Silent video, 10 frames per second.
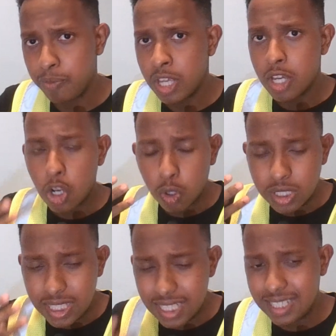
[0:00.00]

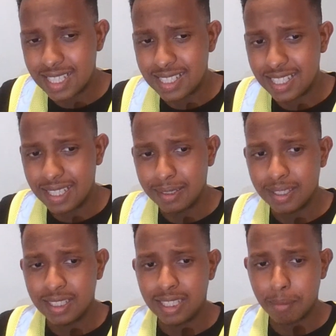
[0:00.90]
Consistency.
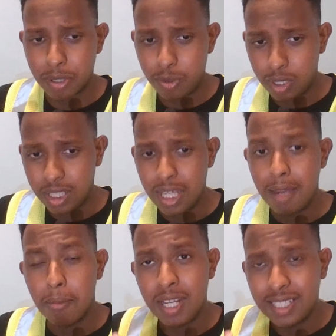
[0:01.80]
Number 3,
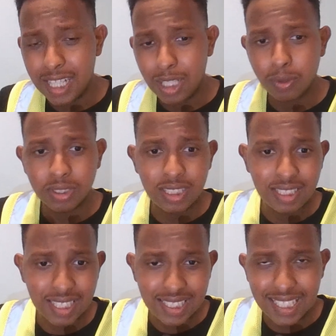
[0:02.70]
maintain
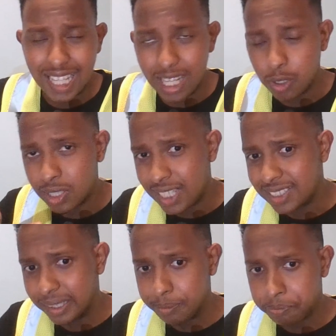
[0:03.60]
consistency in your data.
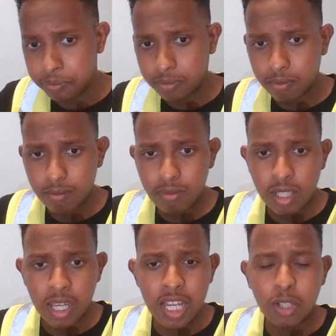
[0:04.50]

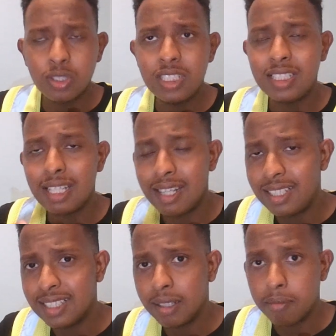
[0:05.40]
Inconsistent data
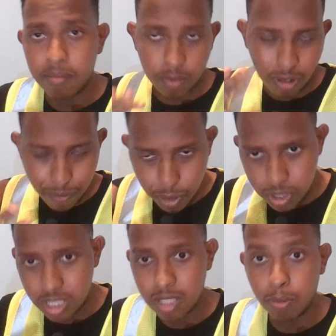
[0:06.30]
confuses the
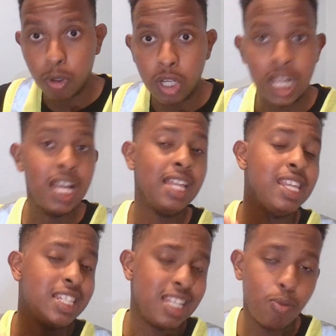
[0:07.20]
model the
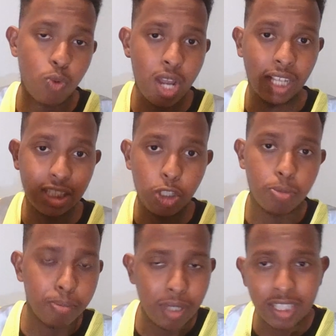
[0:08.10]
same way as a human
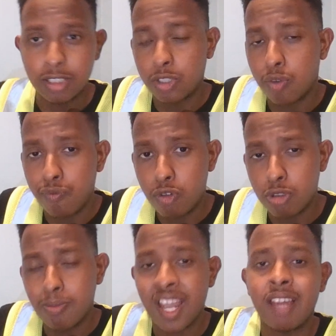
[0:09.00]
being is confused by
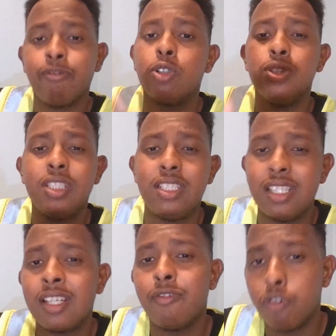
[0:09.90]
inconsistent
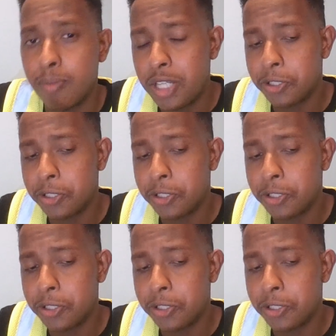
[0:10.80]
information.